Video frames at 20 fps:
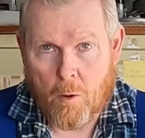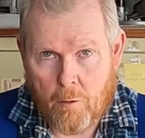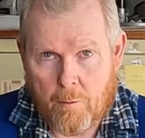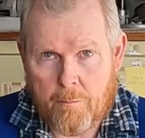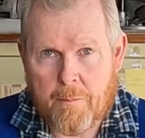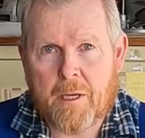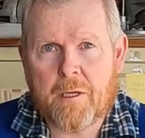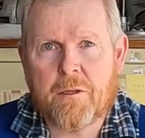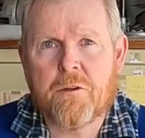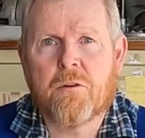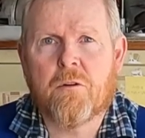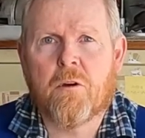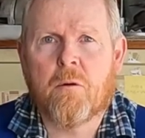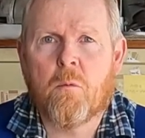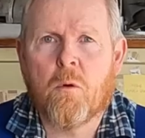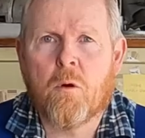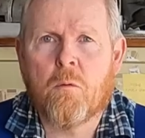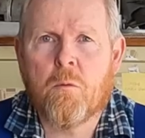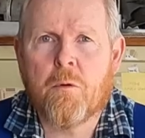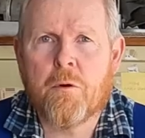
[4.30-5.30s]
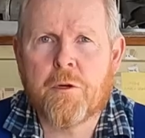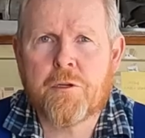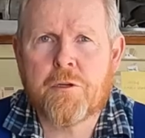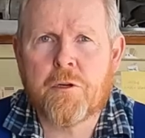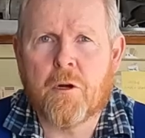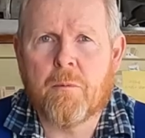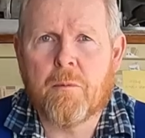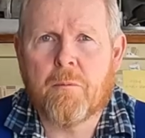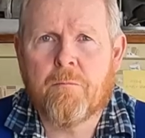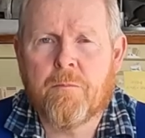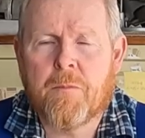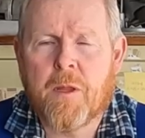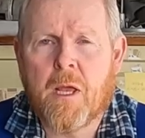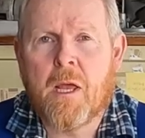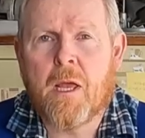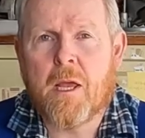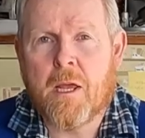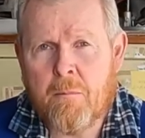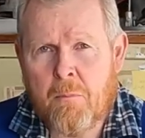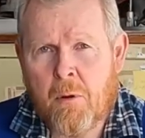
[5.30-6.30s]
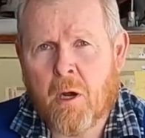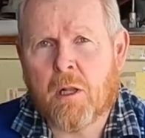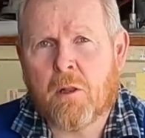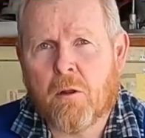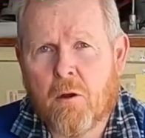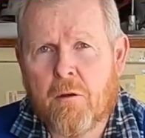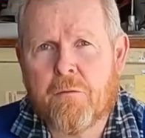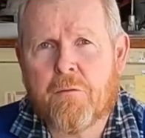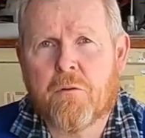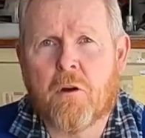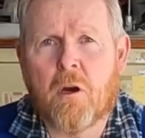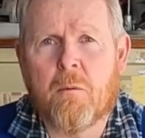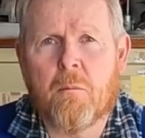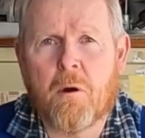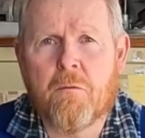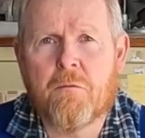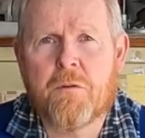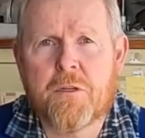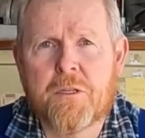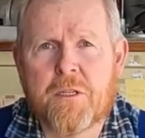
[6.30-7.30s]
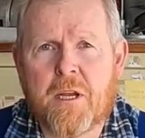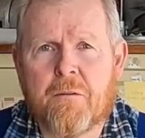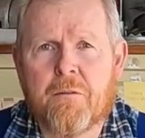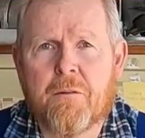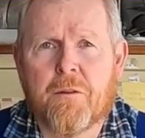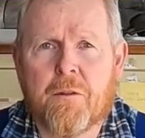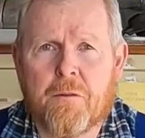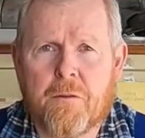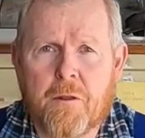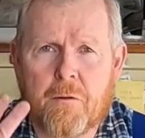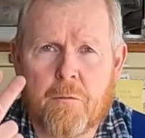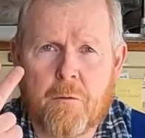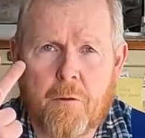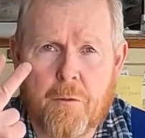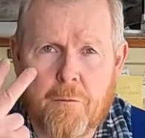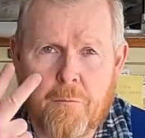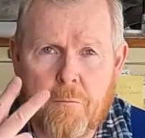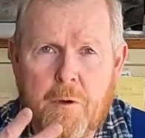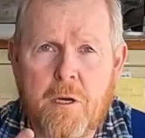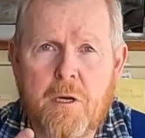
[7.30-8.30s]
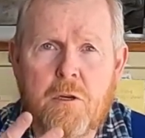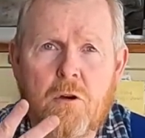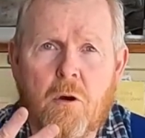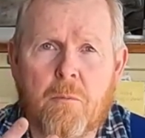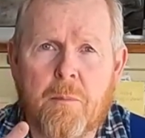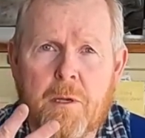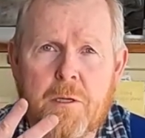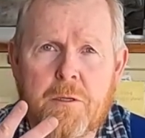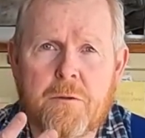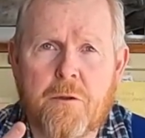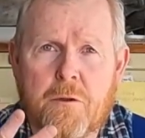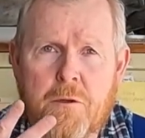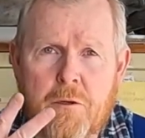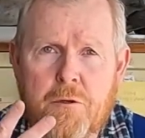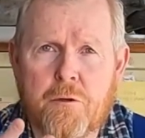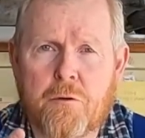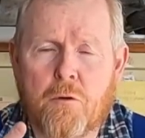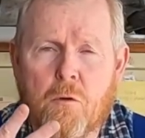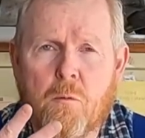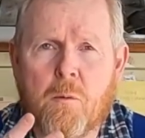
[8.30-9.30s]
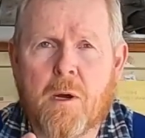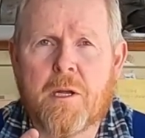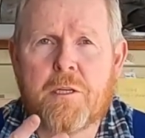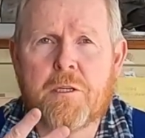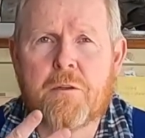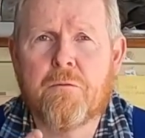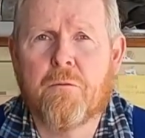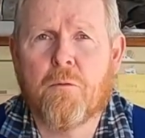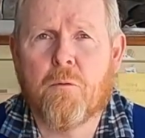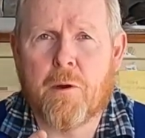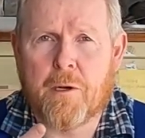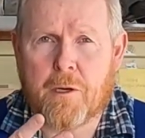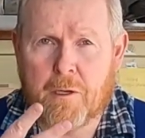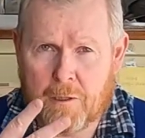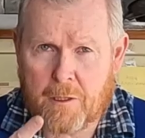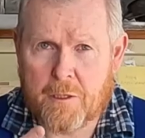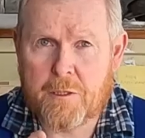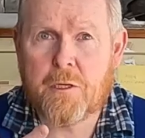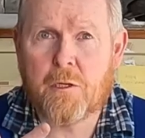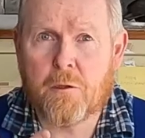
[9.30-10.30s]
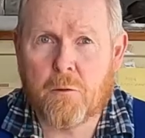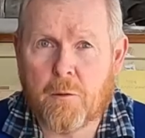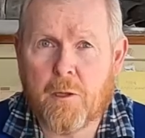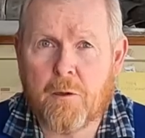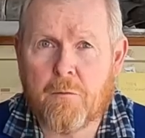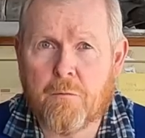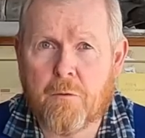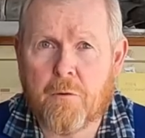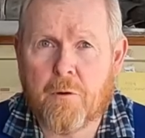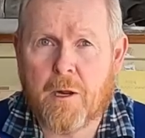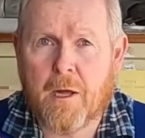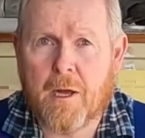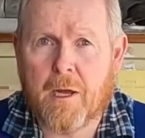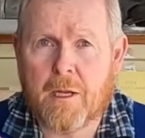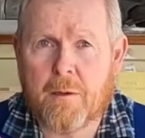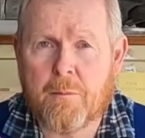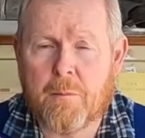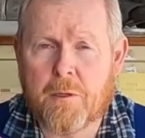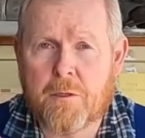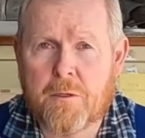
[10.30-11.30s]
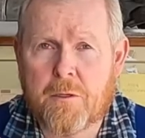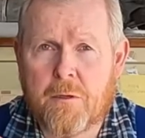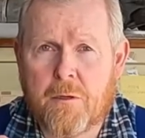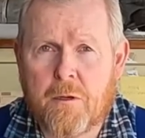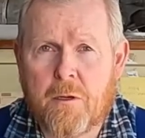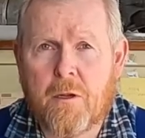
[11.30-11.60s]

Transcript: Welcome back to Tightwad Workshop. In my lifetime I've discovered that there are 3 topics that you should always avoid unless you're looking for an argument.